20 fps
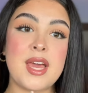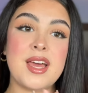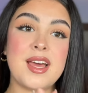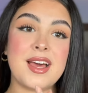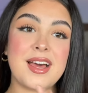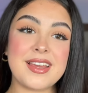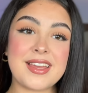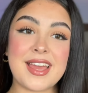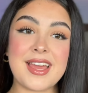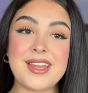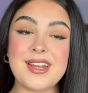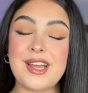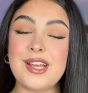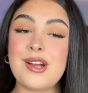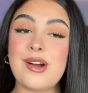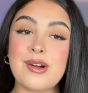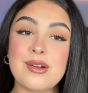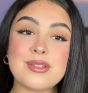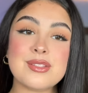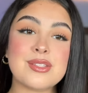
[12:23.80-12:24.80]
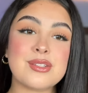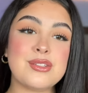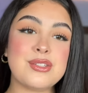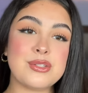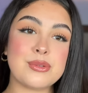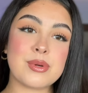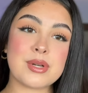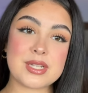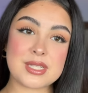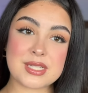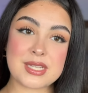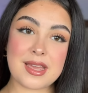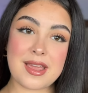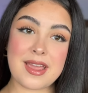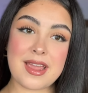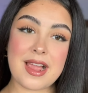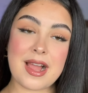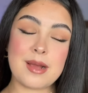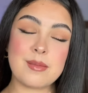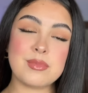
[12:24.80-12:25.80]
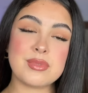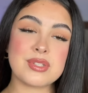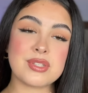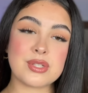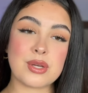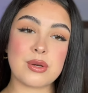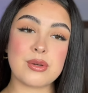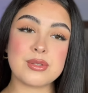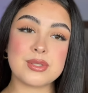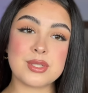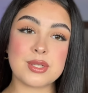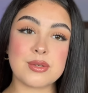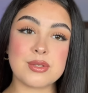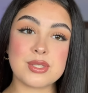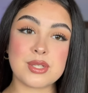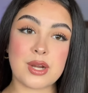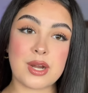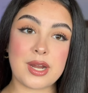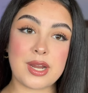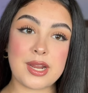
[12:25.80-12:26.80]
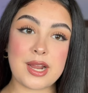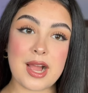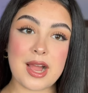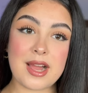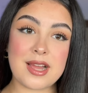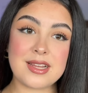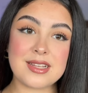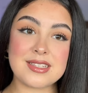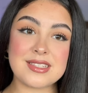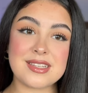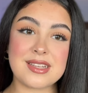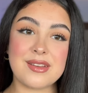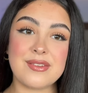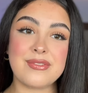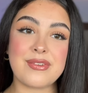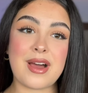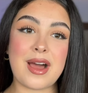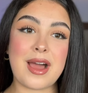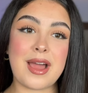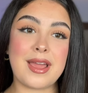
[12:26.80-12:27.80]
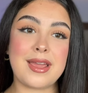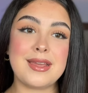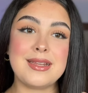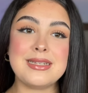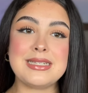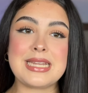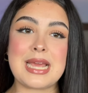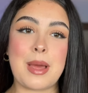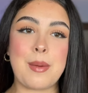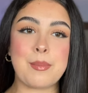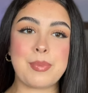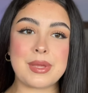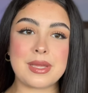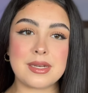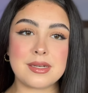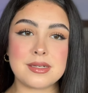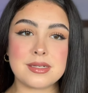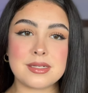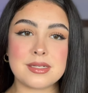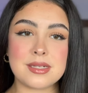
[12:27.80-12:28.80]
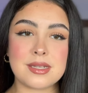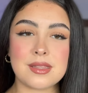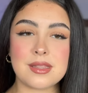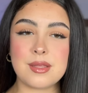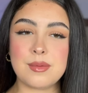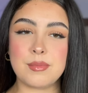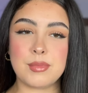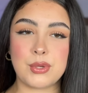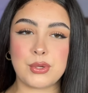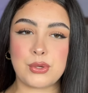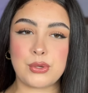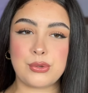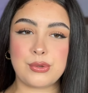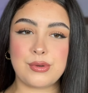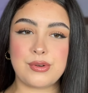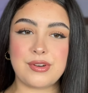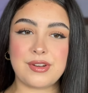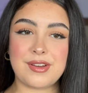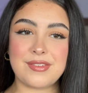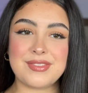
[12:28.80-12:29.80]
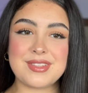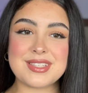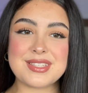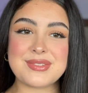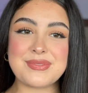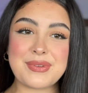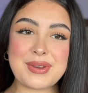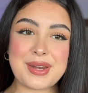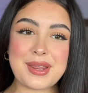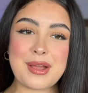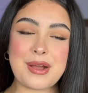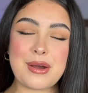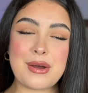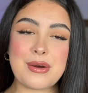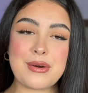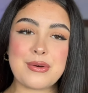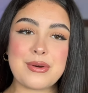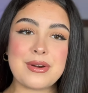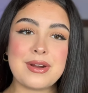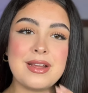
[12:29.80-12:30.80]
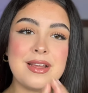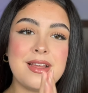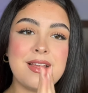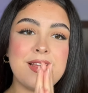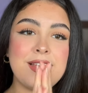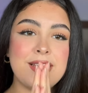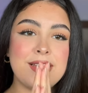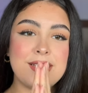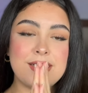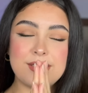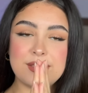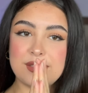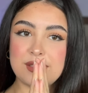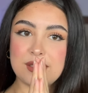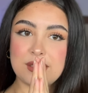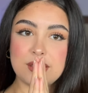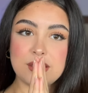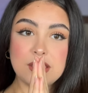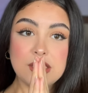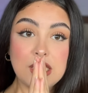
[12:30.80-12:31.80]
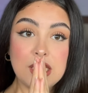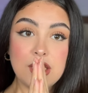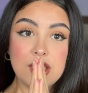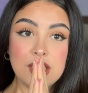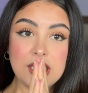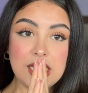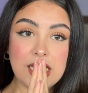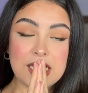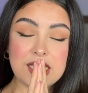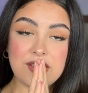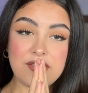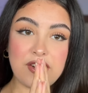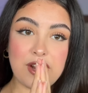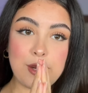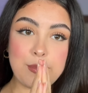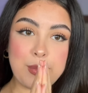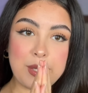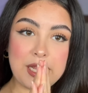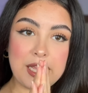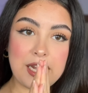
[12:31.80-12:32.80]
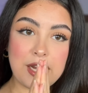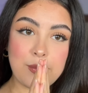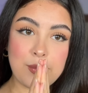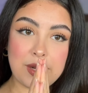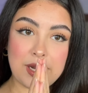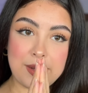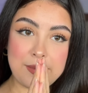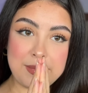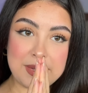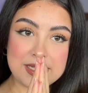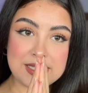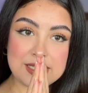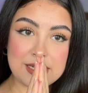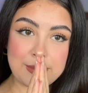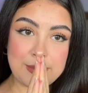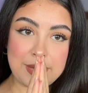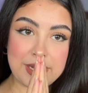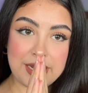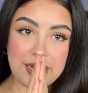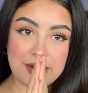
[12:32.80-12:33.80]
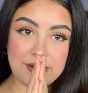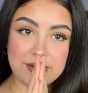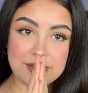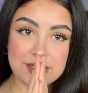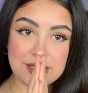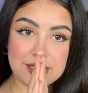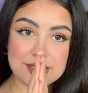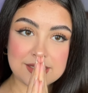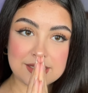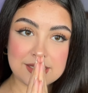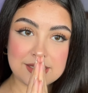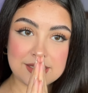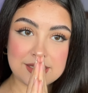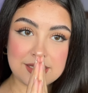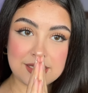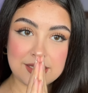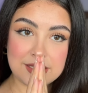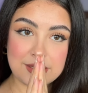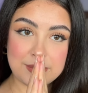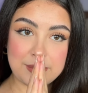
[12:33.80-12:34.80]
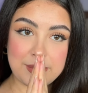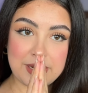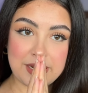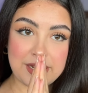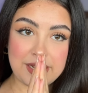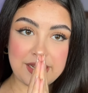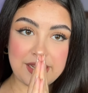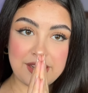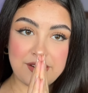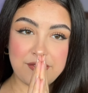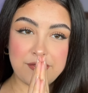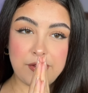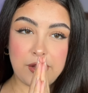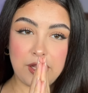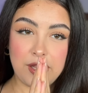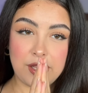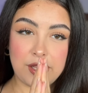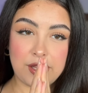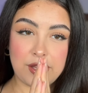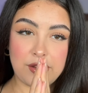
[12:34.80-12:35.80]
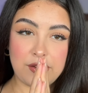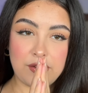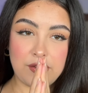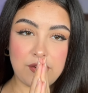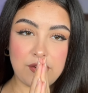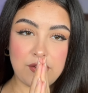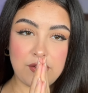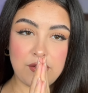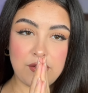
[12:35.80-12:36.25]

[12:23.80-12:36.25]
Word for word: Again, I also do want to say I'm so sorry, guys, if I dampened the mood of this video. Literally at the very beginning when I messed up my Hourglass concealer by it falling.